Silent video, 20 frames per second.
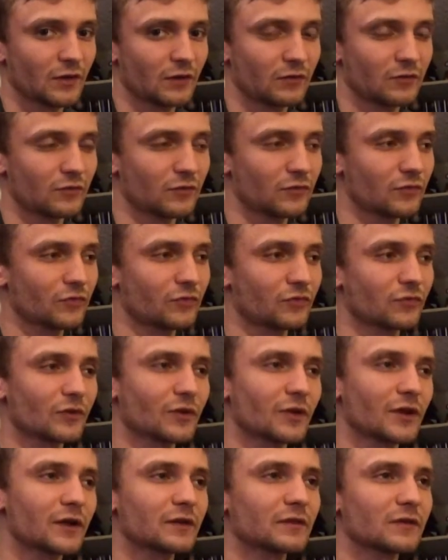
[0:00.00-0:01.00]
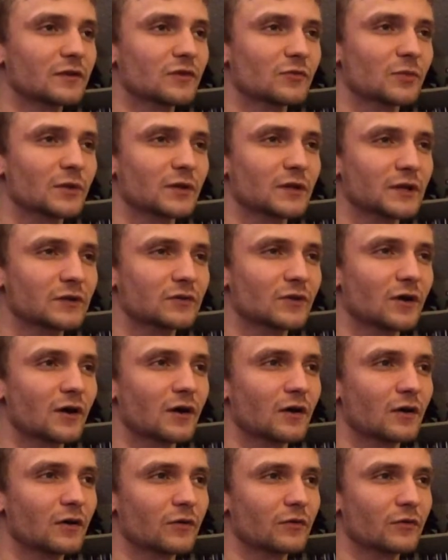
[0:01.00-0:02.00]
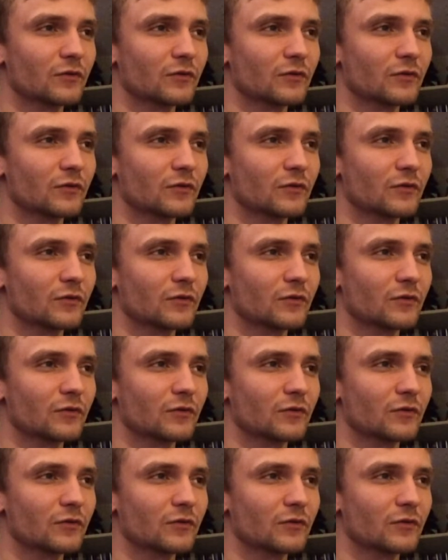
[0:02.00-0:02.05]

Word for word: There's a lot of things about Lake Tahoe.